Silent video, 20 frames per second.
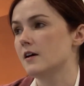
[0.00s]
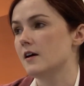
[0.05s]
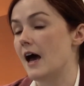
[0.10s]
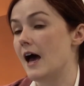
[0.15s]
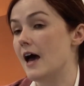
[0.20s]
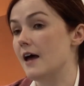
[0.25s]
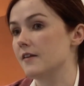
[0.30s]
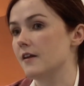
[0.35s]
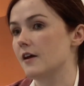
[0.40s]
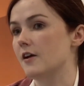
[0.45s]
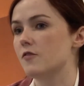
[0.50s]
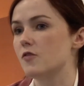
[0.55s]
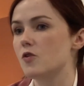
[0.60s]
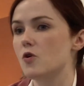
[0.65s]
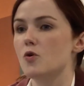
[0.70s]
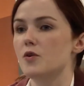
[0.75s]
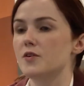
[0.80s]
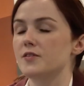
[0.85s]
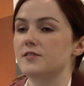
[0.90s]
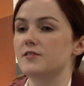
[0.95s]
And then, of
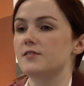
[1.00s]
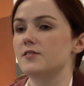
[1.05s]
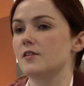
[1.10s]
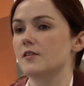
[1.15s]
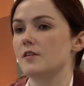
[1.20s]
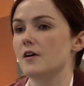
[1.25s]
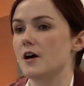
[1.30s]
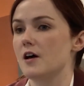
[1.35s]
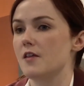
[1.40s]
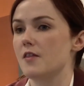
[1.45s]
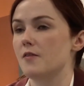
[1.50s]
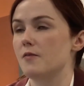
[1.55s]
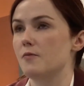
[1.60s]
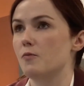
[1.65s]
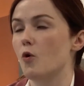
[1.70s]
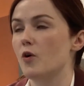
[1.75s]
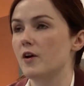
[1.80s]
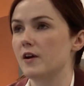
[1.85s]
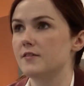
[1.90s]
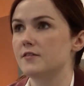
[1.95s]
course,
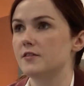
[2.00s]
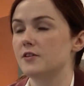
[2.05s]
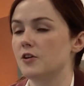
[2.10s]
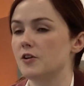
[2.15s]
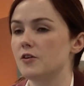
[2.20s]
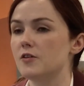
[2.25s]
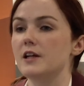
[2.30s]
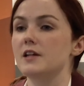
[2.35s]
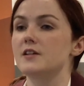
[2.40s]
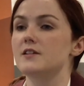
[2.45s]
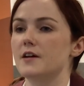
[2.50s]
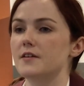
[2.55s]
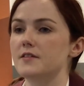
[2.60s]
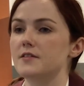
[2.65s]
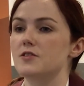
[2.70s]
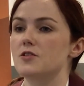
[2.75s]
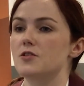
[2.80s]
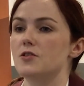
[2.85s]
what insecurity does